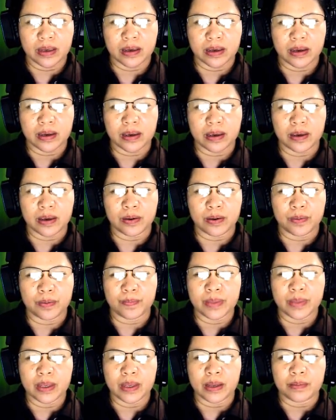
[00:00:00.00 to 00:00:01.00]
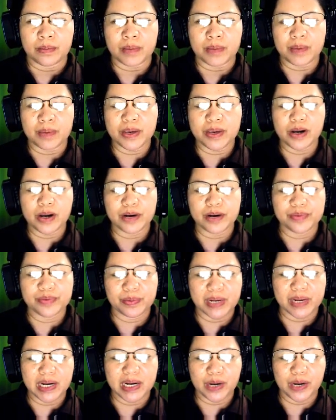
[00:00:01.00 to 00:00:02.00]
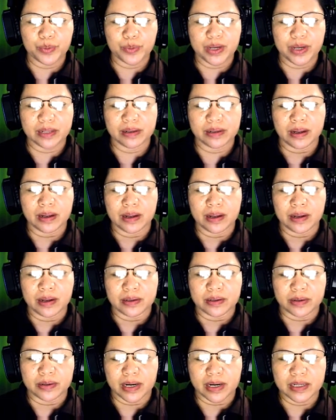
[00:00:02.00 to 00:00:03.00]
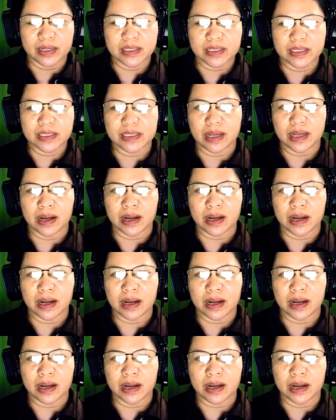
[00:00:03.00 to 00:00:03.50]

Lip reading: Okay. Maybe you are familiar with transition